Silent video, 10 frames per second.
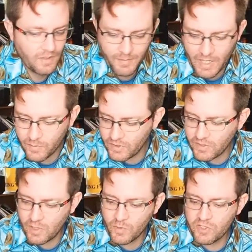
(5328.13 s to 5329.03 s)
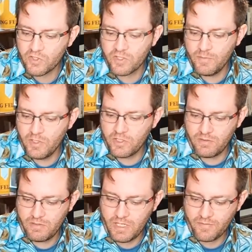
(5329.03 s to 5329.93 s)
Back when they were called Research in
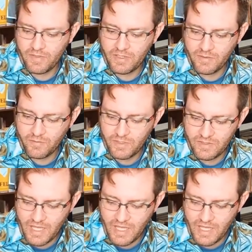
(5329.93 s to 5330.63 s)
Motion, I had a friend that did